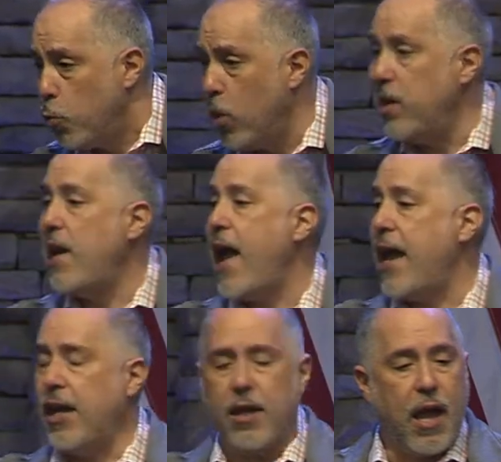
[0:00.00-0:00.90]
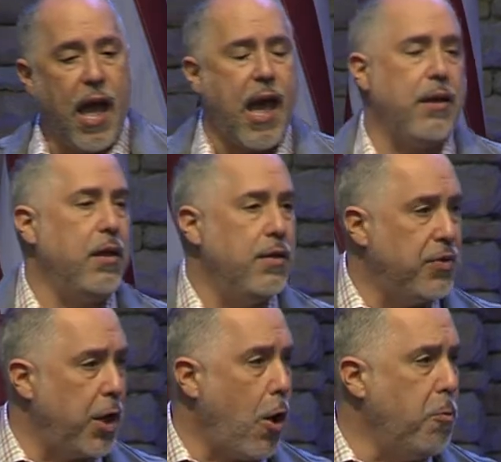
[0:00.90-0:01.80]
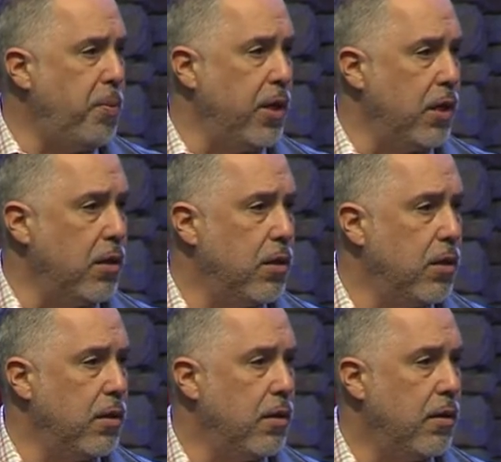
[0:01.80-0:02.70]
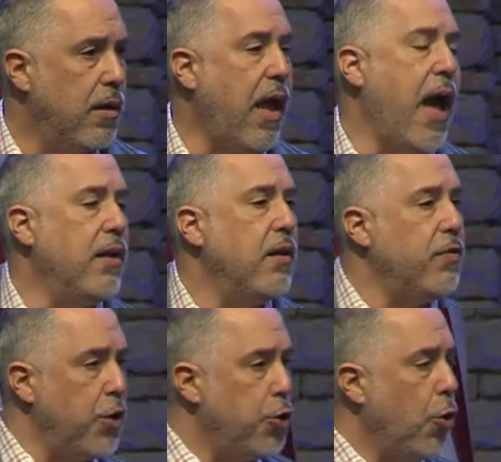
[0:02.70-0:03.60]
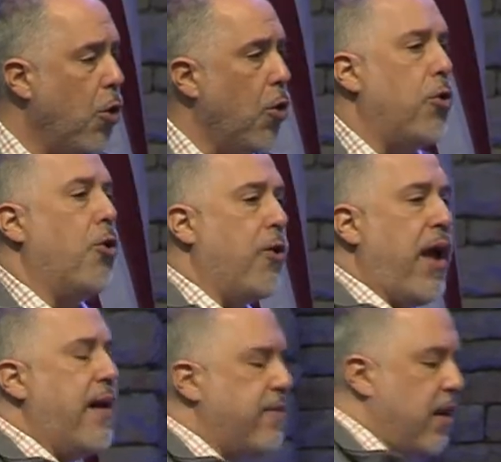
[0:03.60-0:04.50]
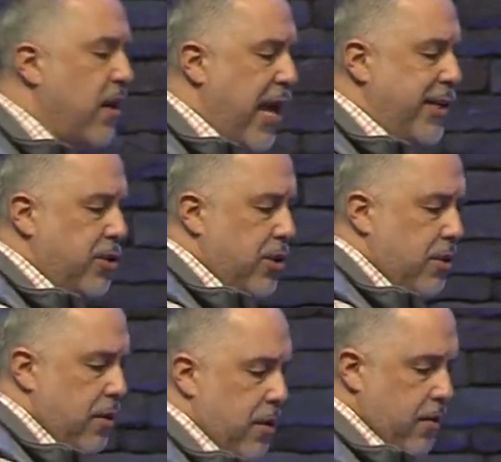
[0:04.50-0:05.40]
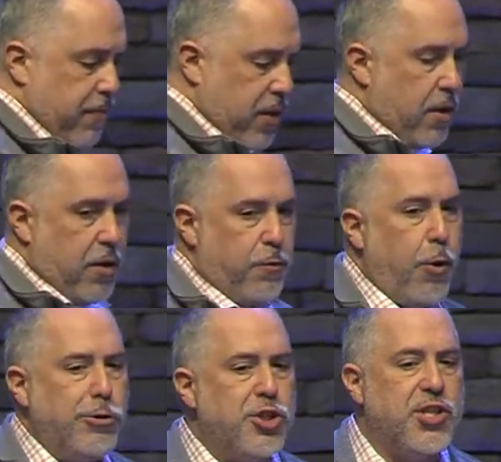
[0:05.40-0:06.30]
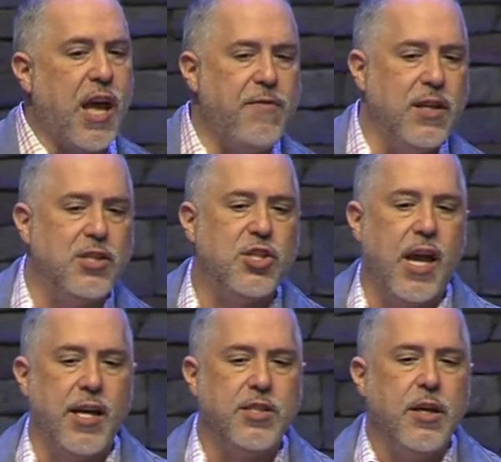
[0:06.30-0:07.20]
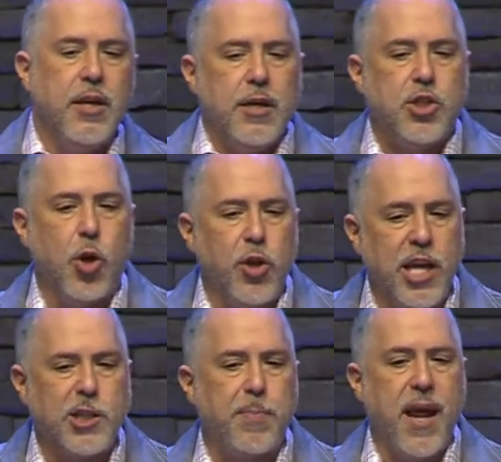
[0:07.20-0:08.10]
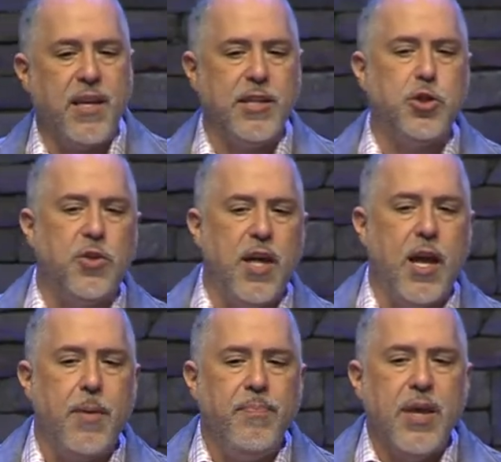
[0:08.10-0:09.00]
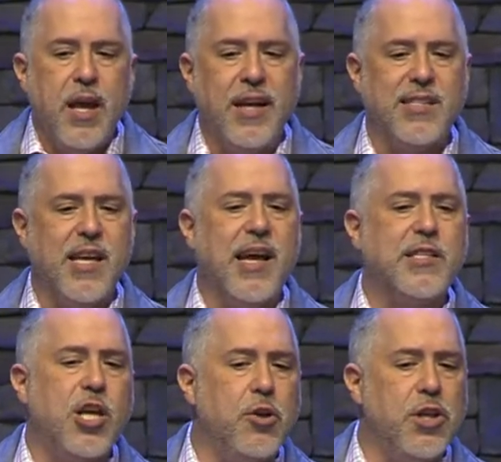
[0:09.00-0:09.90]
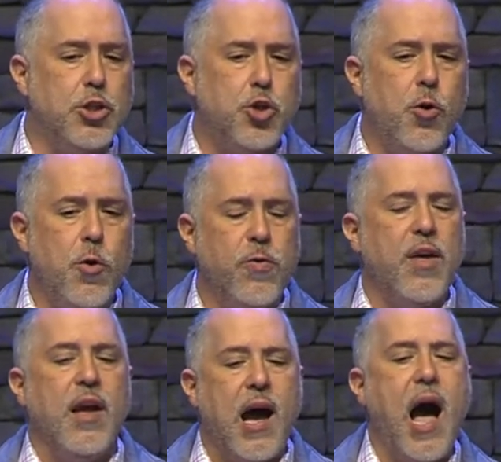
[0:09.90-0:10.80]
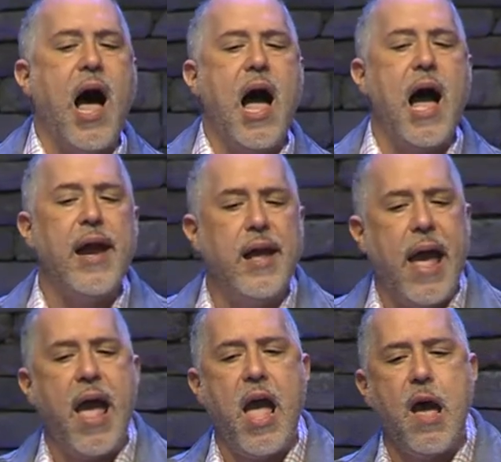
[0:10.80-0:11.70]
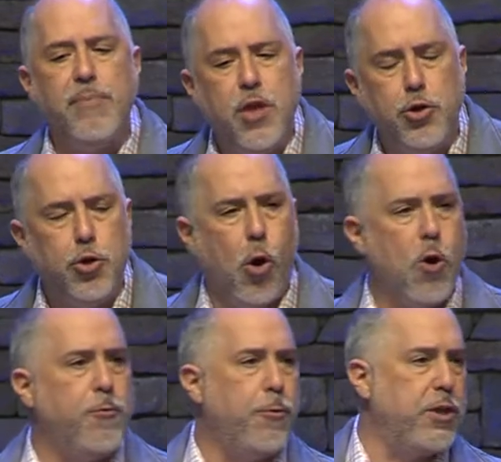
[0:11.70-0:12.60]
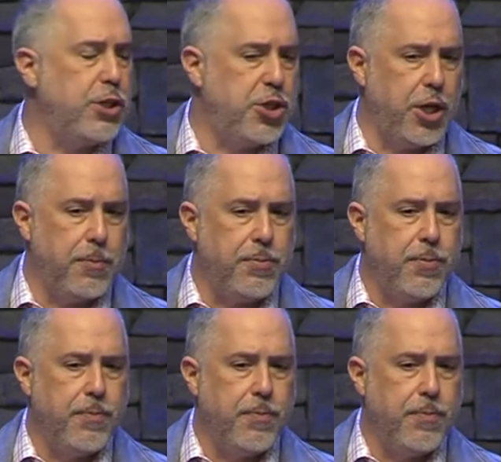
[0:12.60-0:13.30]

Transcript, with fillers: would lay at the opening, at the door or at the gate. Verse seven says, so he explained it to them, and he said, I tell you the truth, I am the door for the sheep.